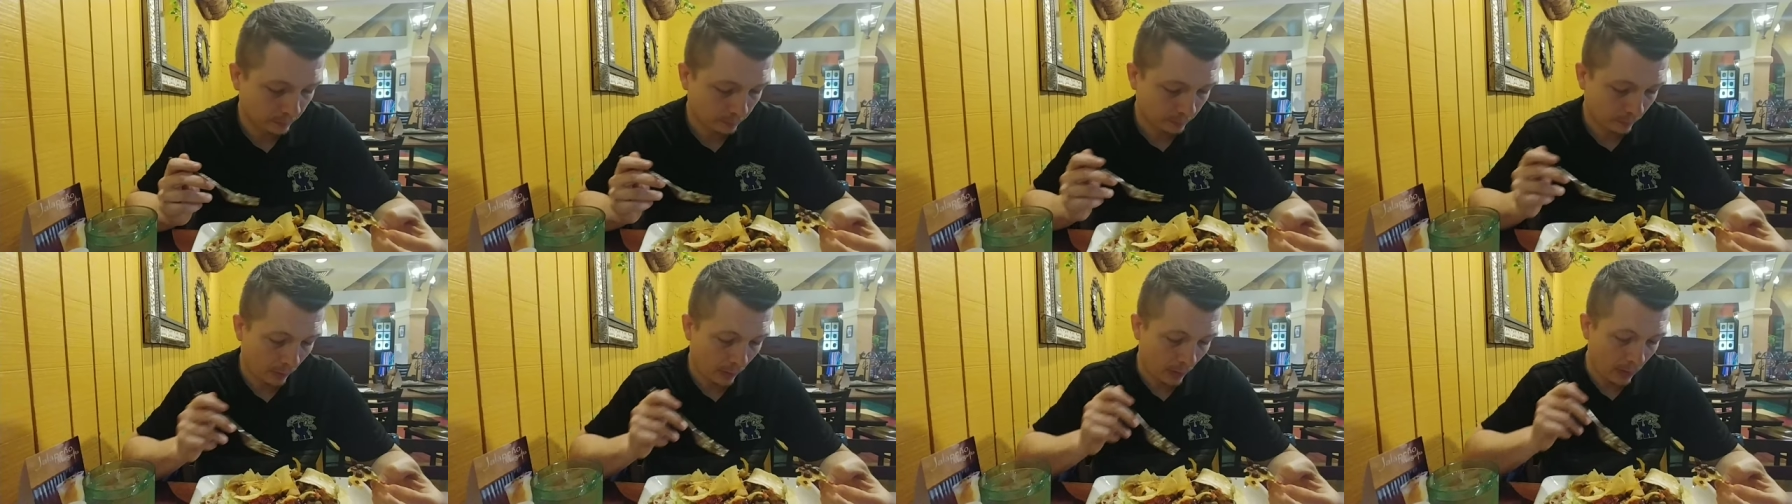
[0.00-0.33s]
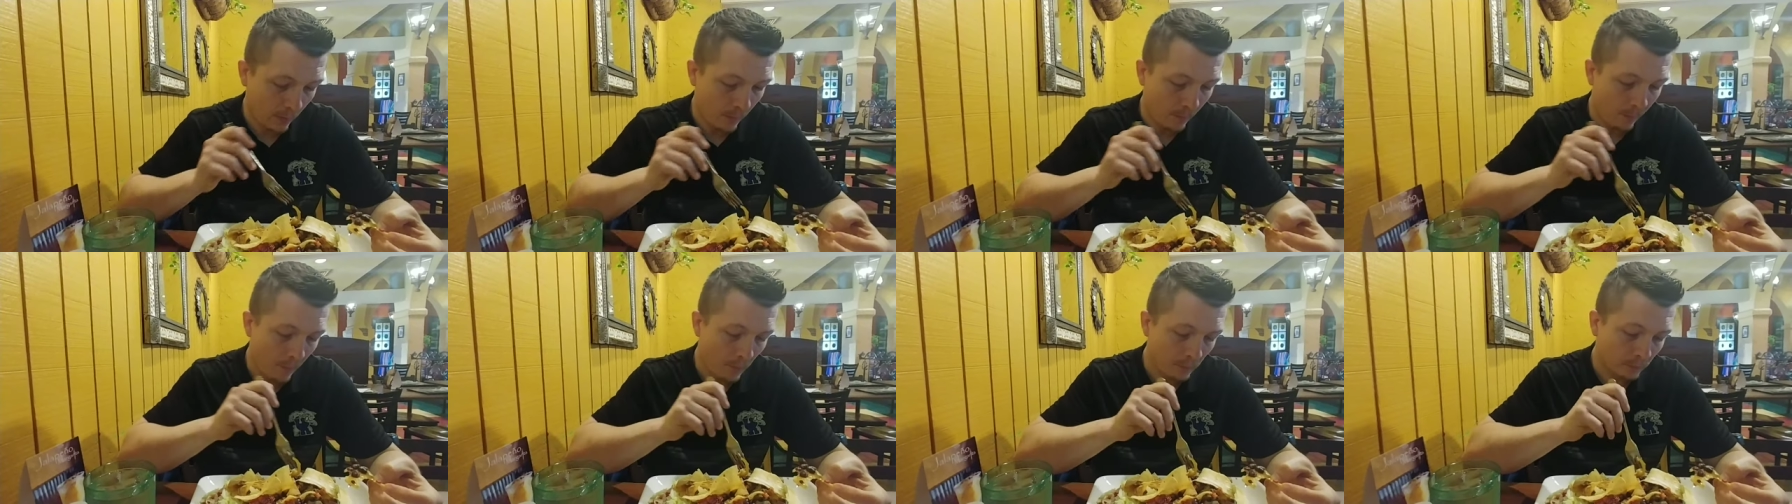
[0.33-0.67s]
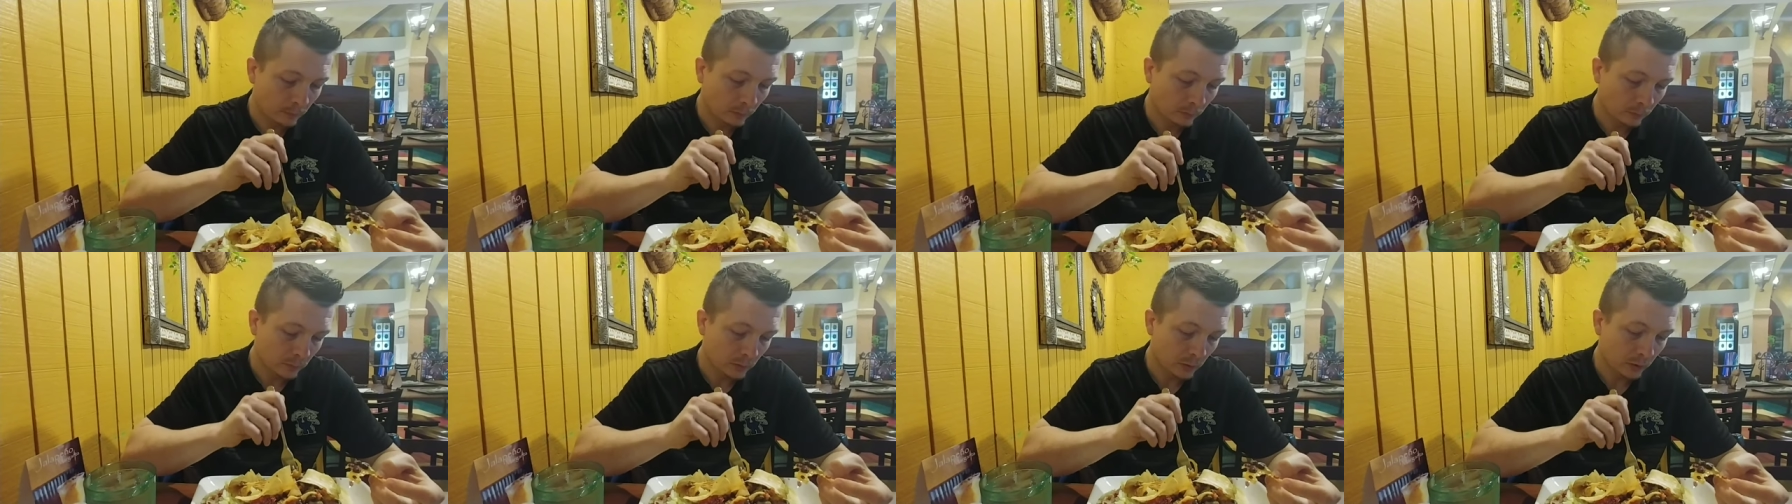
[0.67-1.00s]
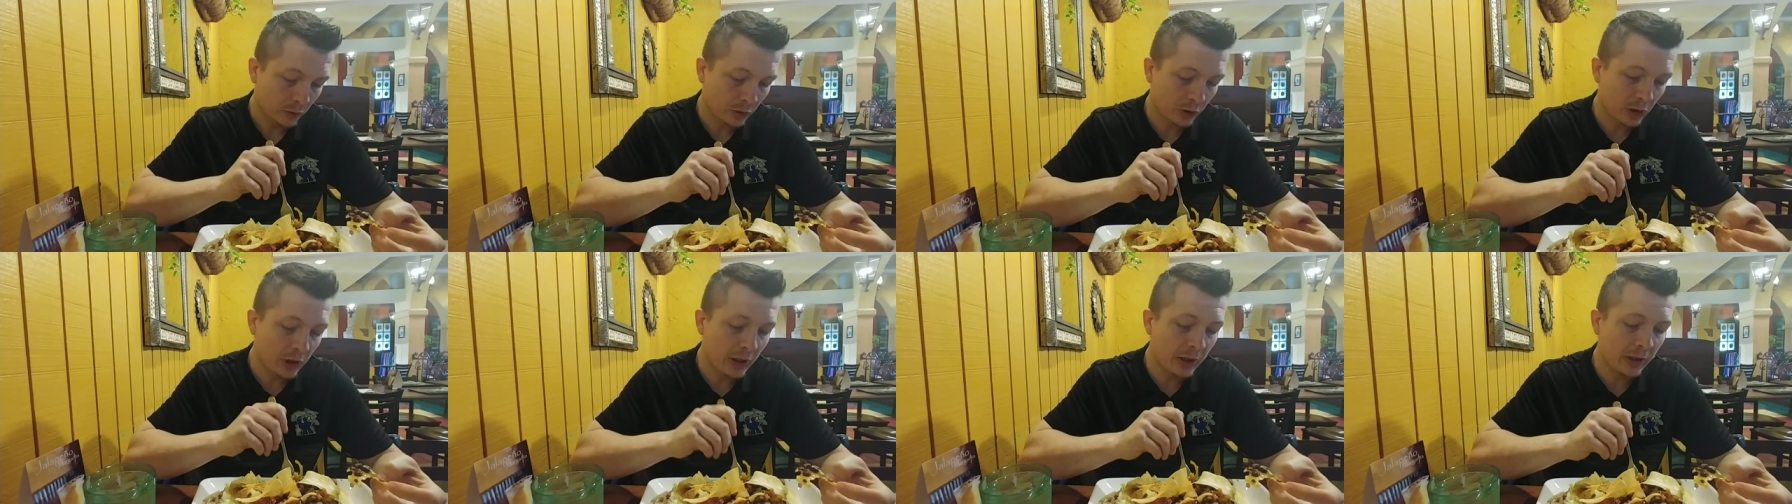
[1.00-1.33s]
chili con
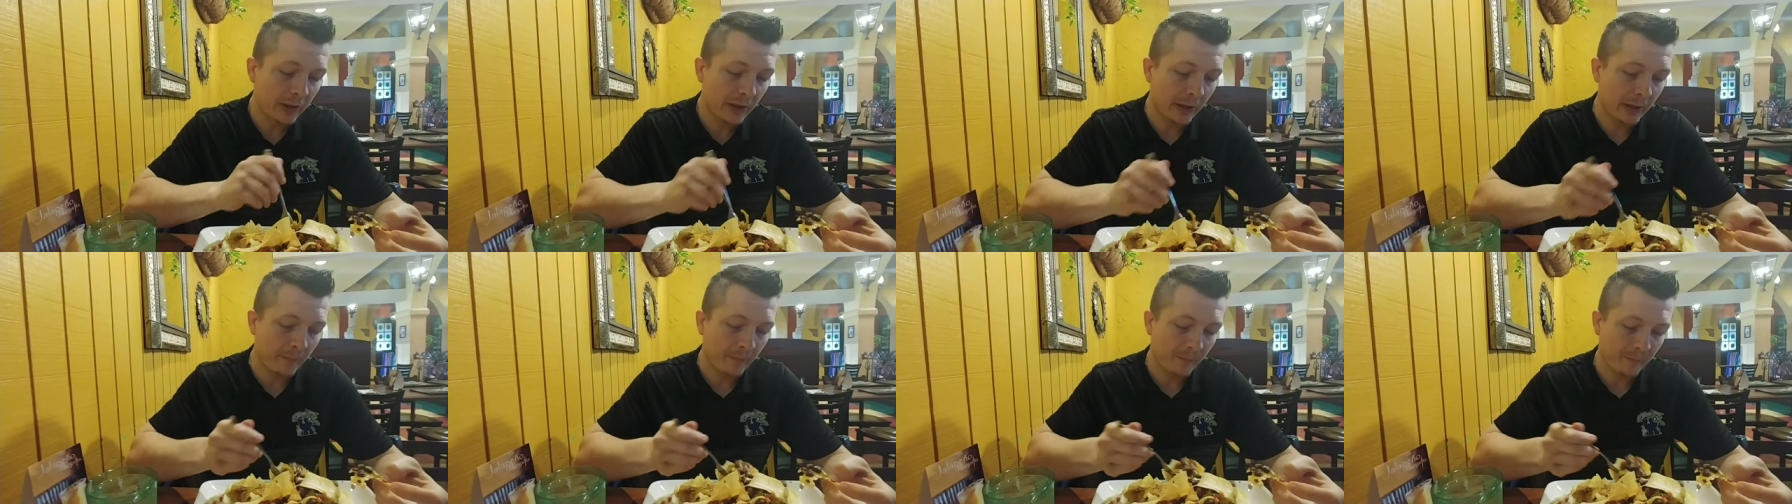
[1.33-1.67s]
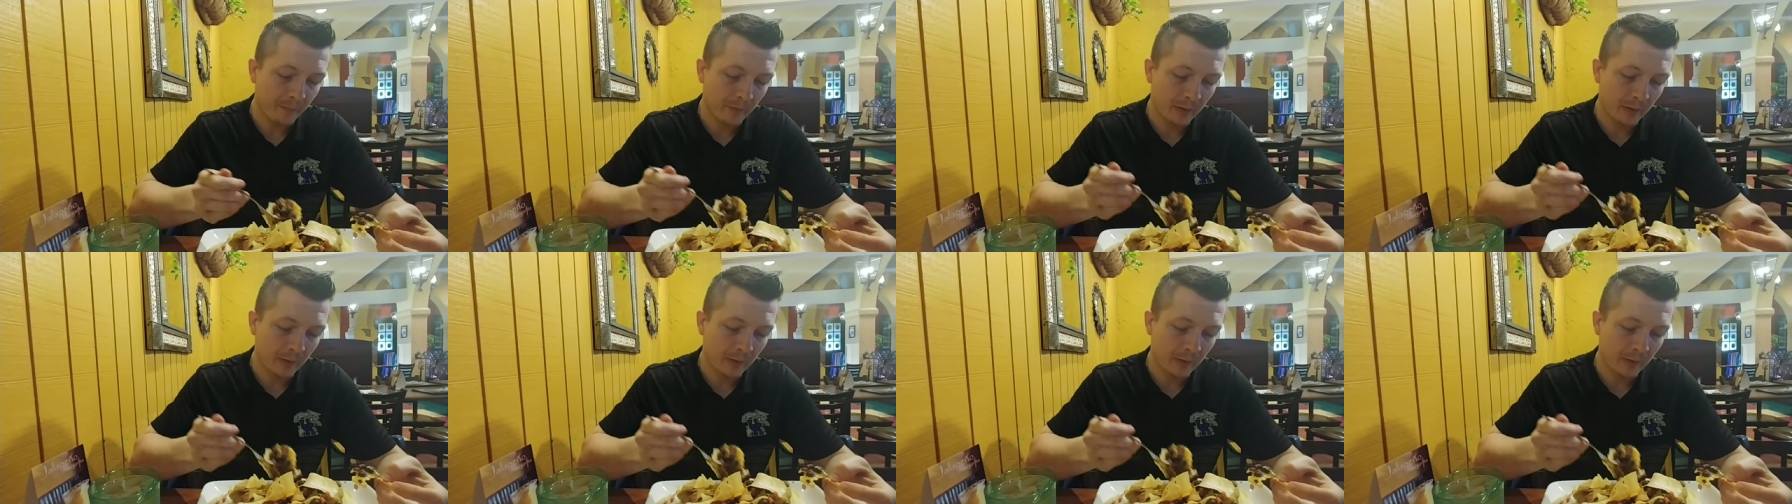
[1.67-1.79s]
queso. Chili.